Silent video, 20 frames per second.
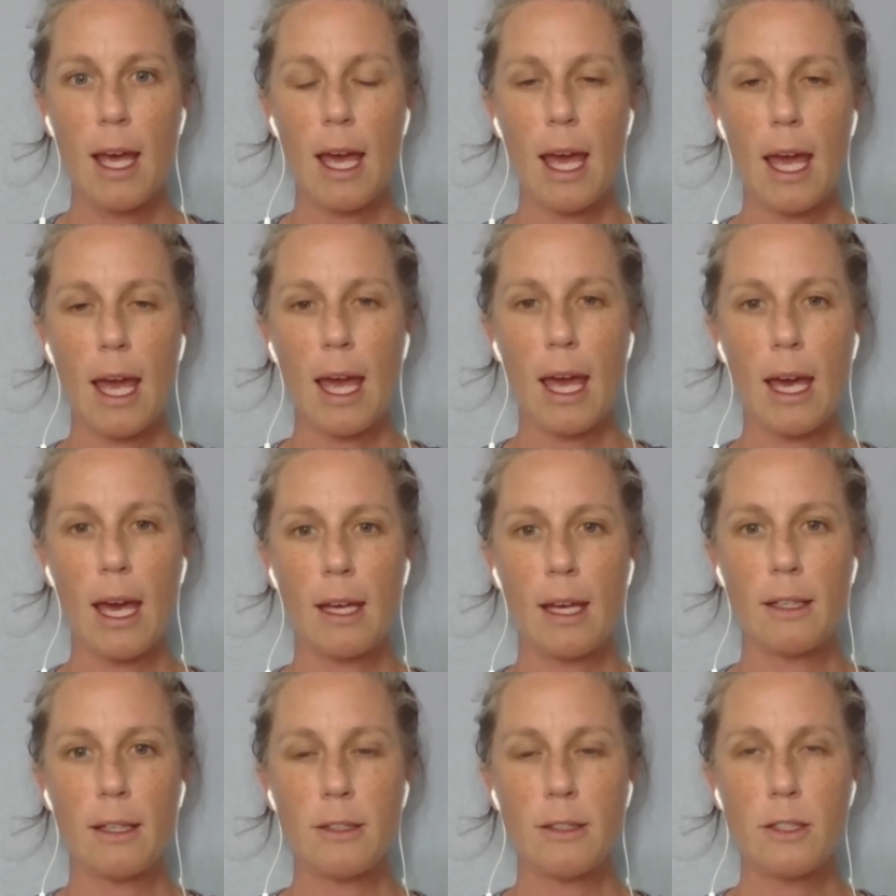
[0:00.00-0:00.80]

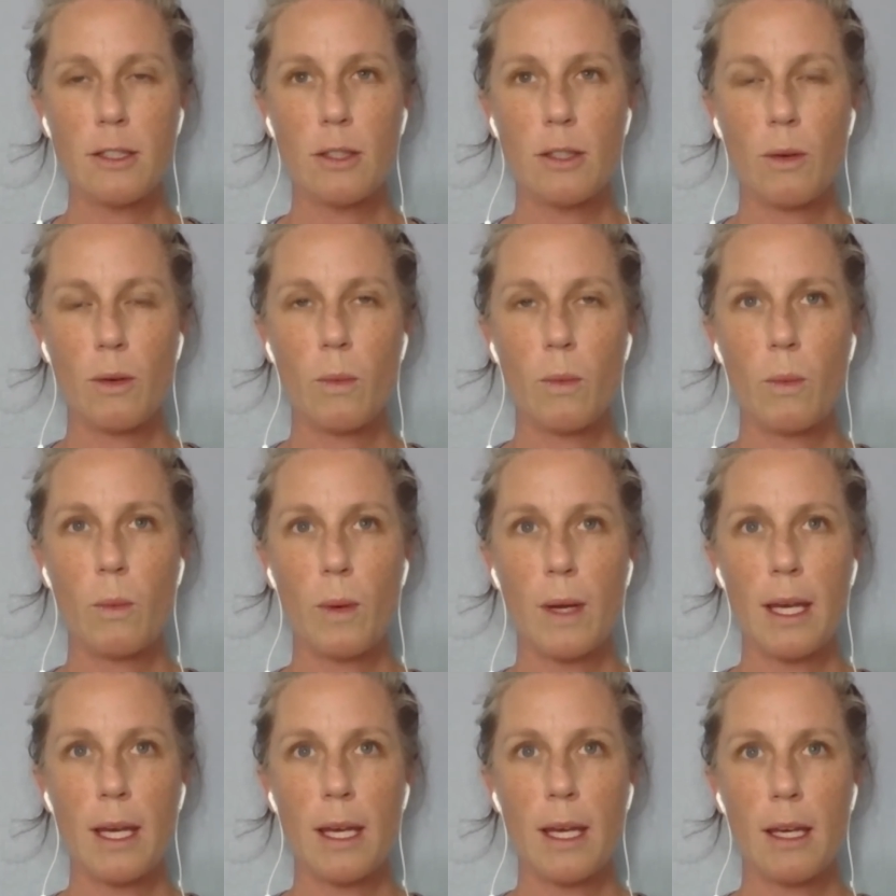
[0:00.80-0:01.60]
And
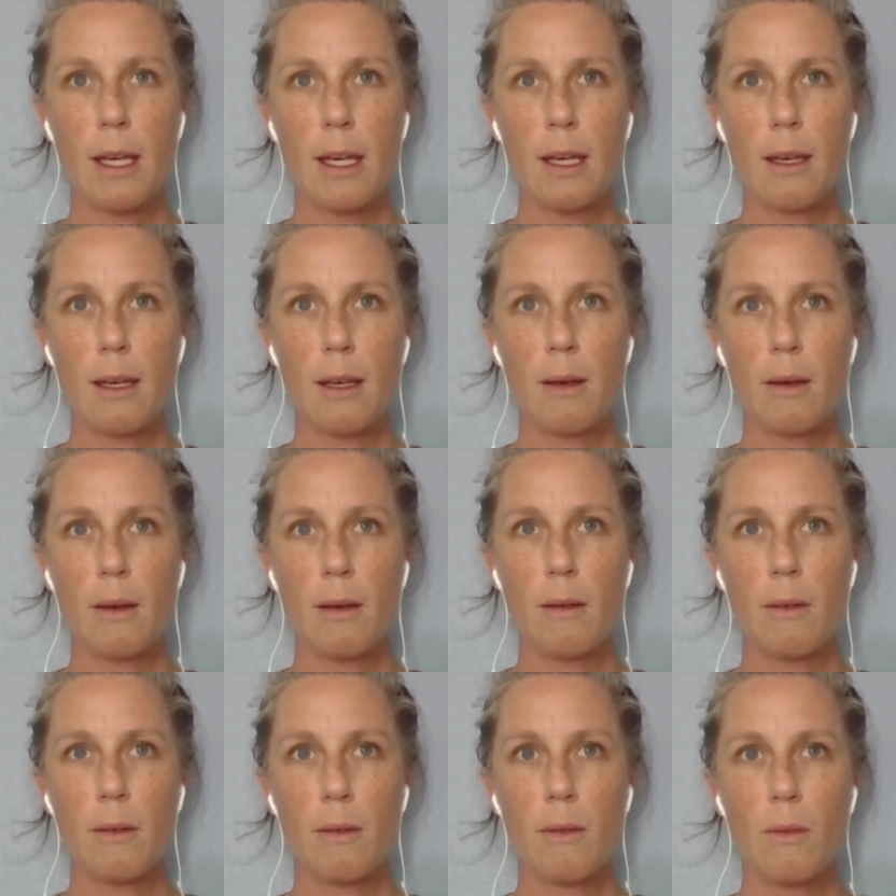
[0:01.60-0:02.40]
we,
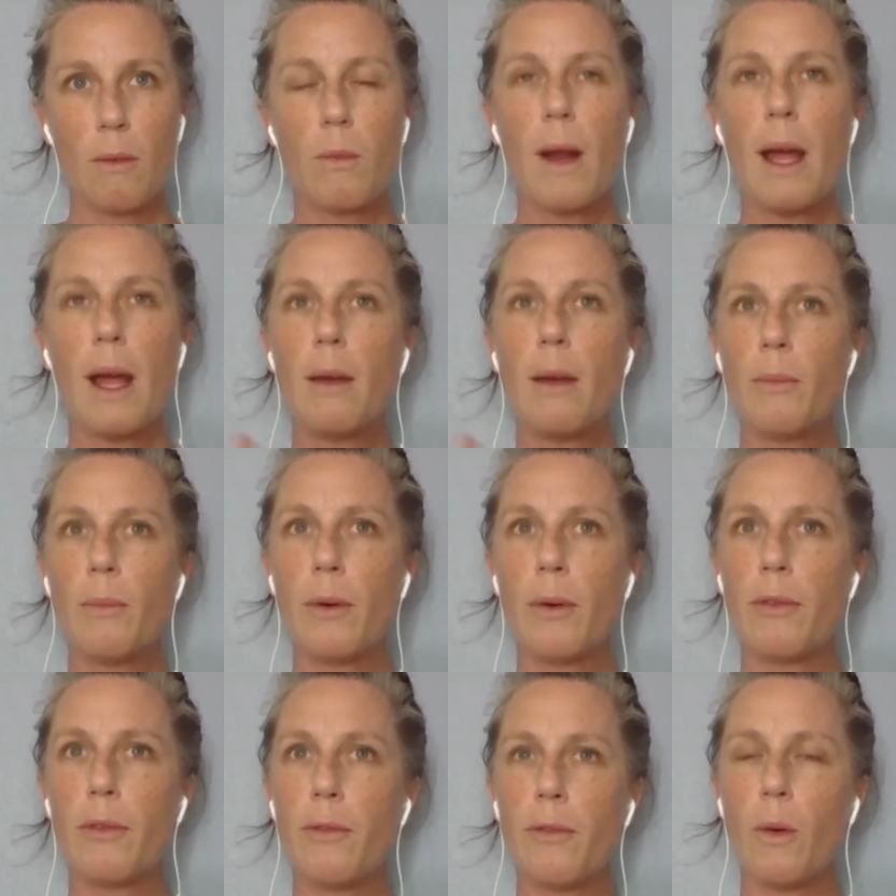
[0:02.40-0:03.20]
right
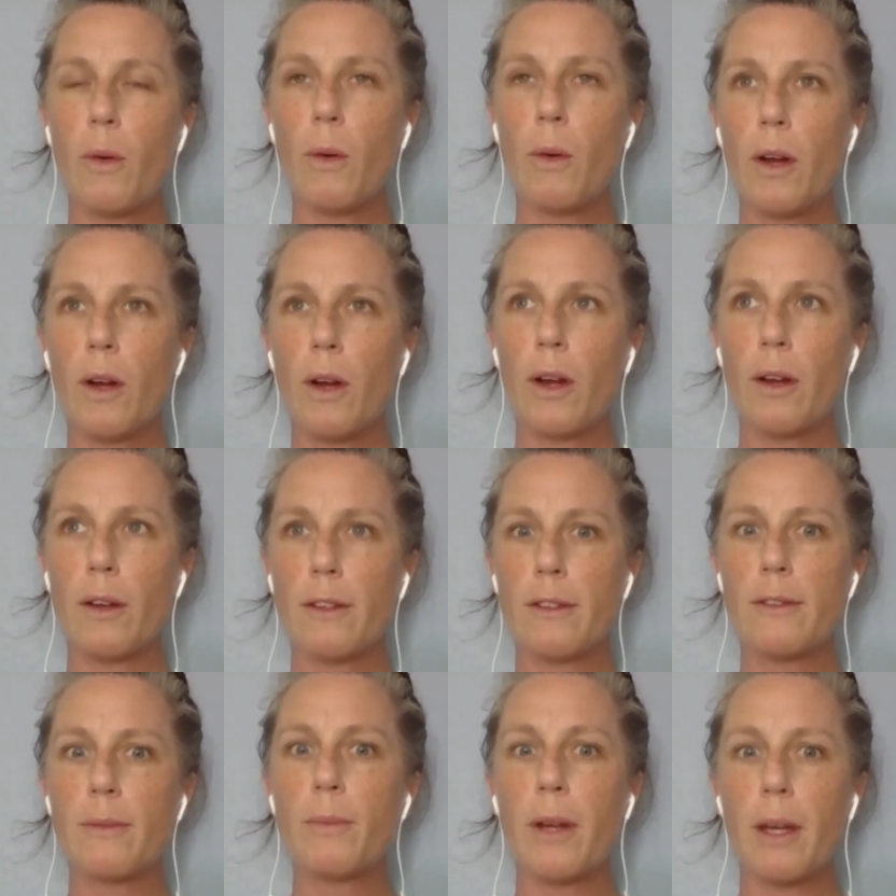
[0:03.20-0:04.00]
before
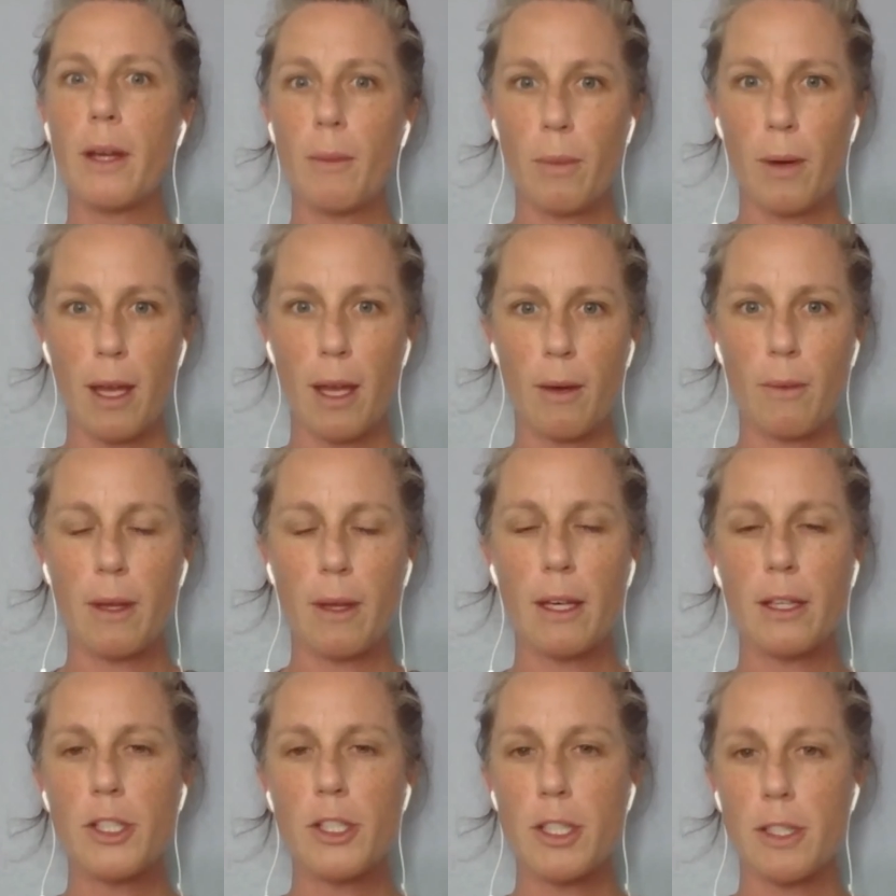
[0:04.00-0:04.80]
spring break, we
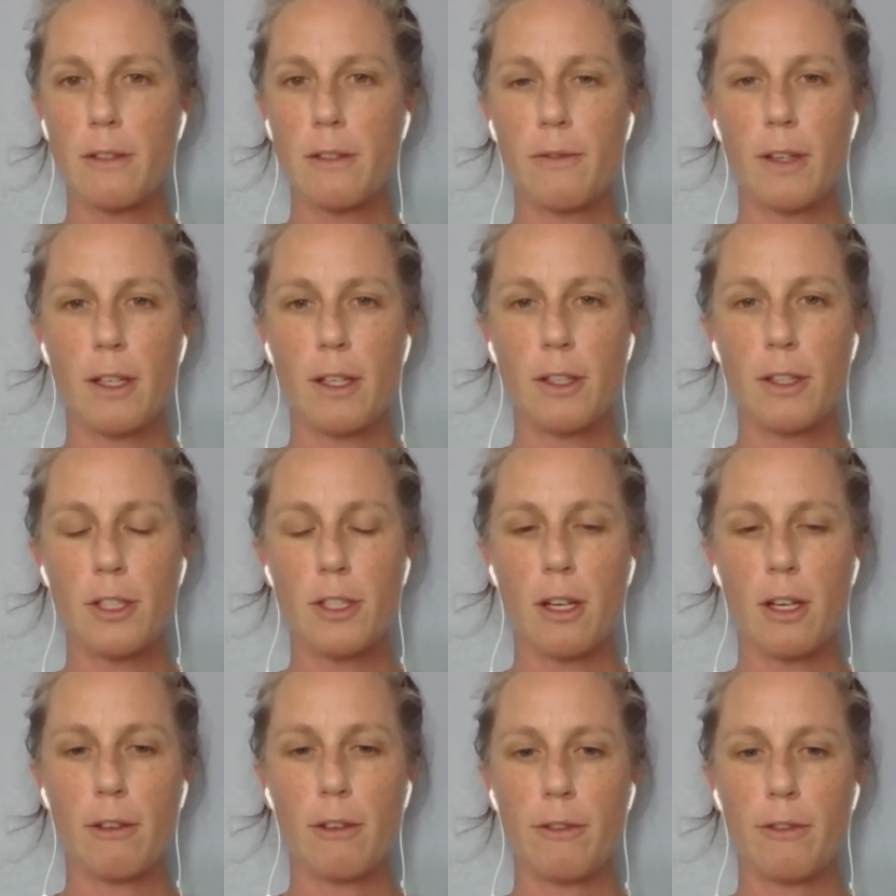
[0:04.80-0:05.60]
had just finished
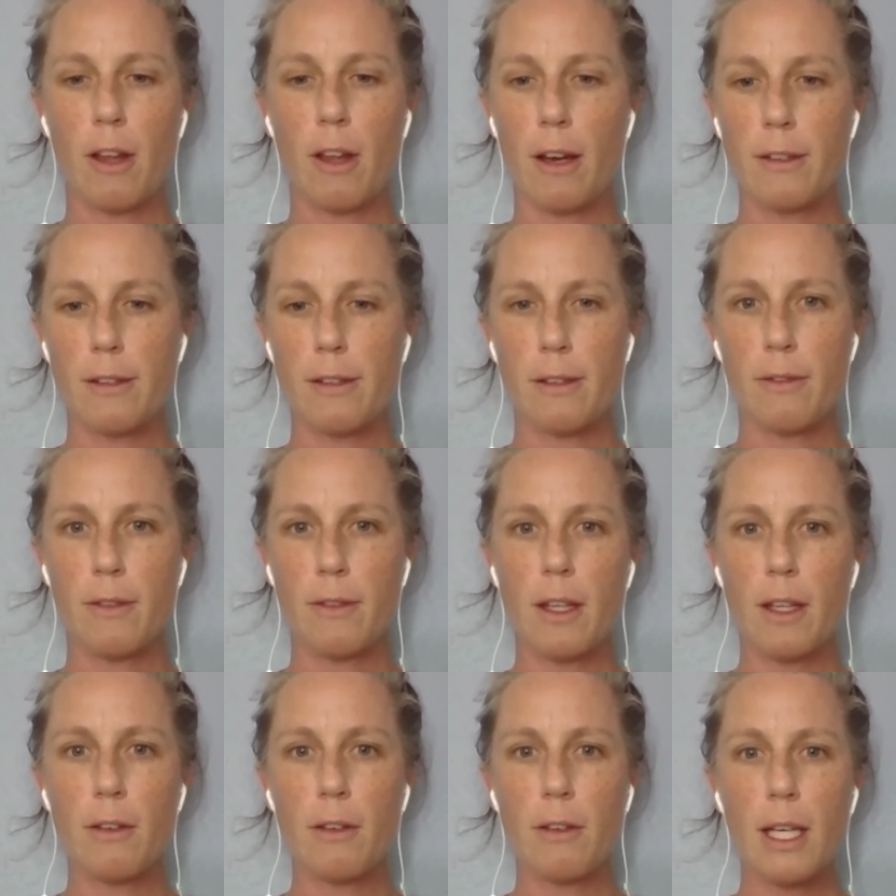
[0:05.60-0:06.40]
our philosophy
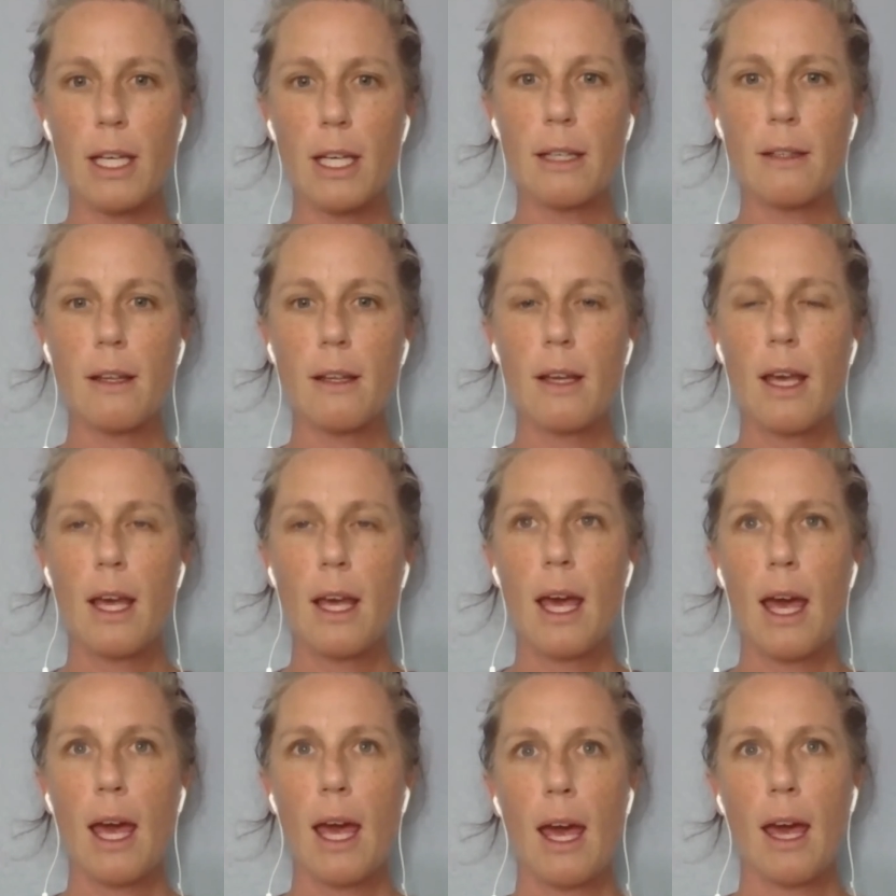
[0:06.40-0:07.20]
unit,
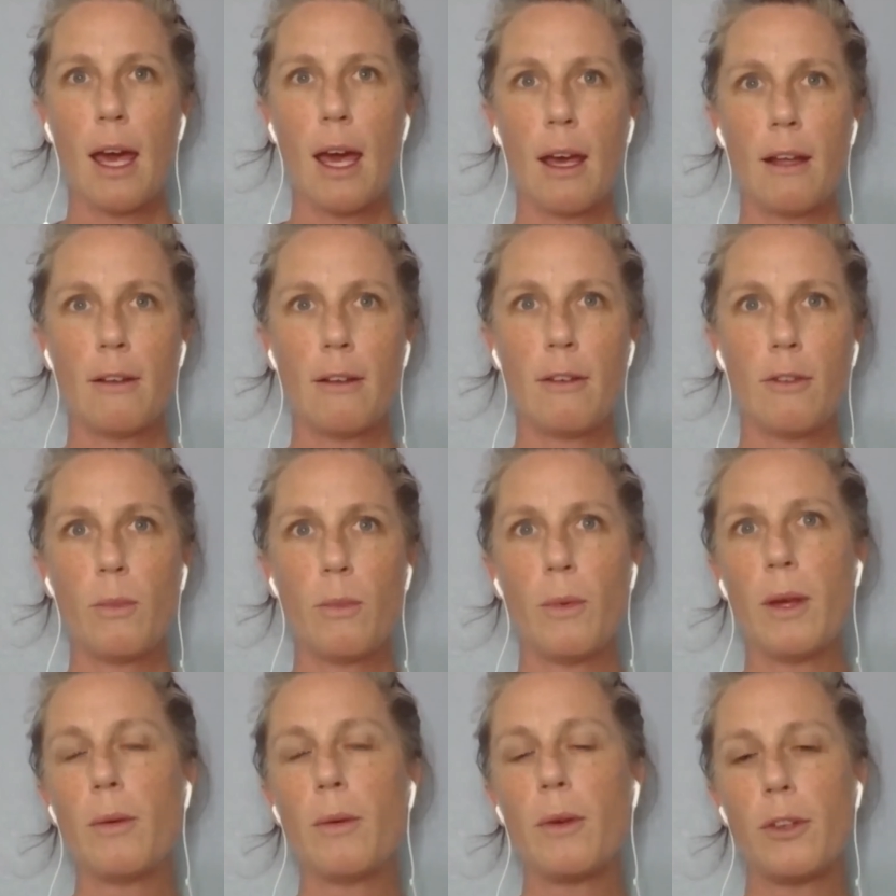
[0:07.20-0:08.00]
and
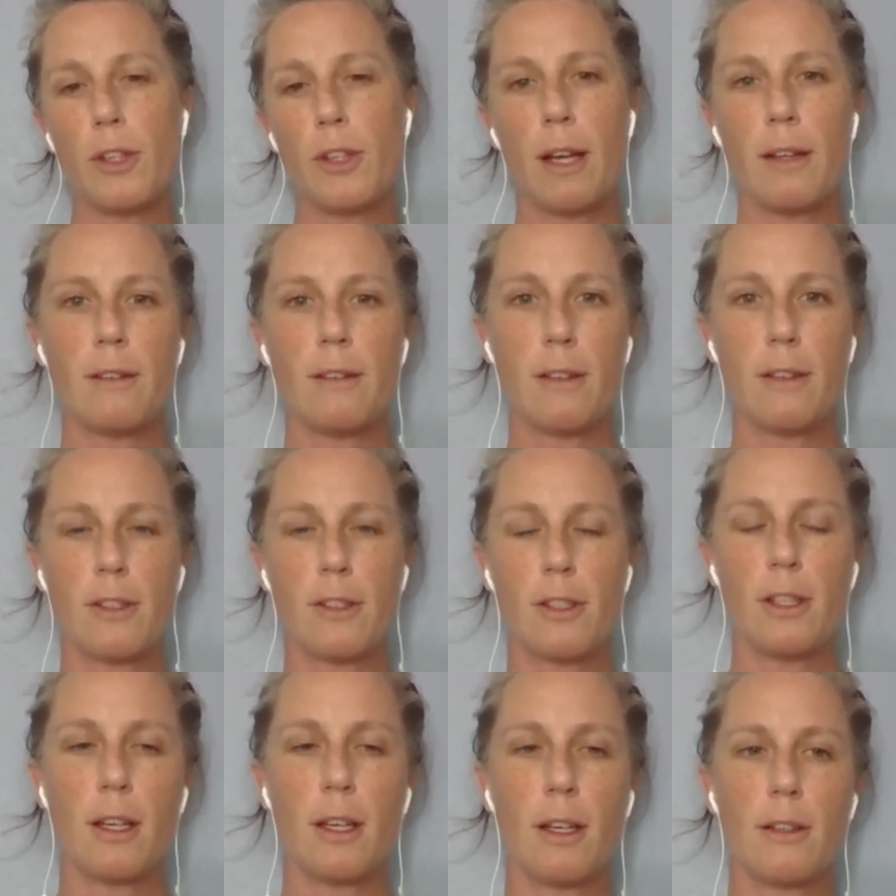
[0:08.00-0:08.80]
we were
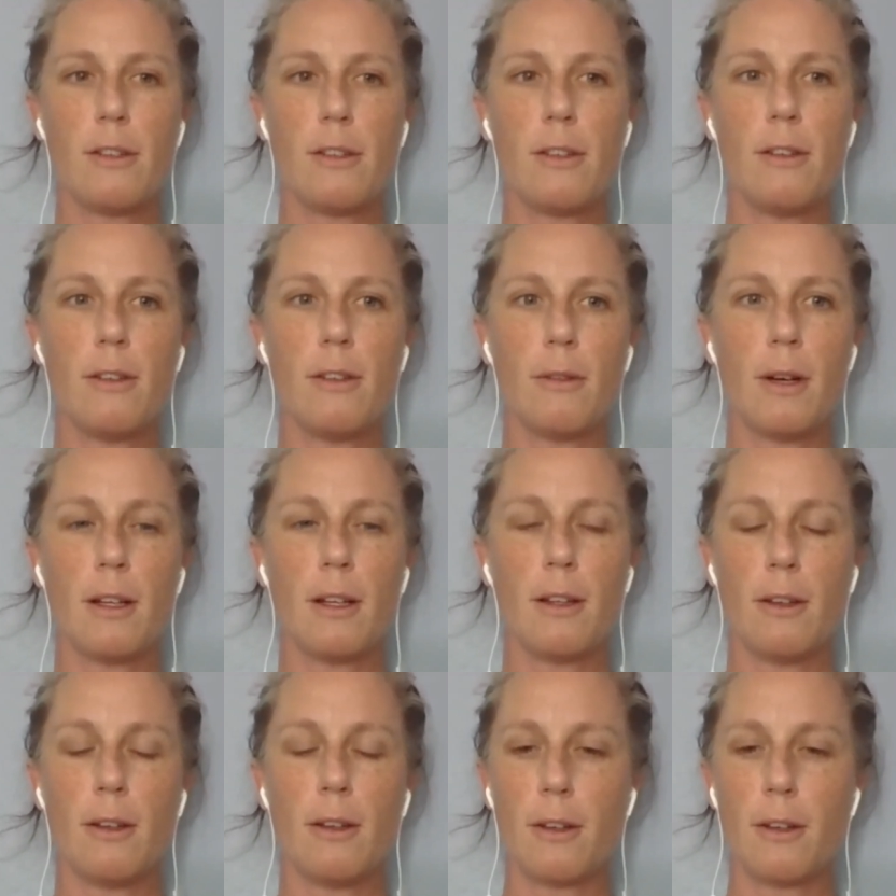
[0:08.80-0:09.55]
transitioning to our local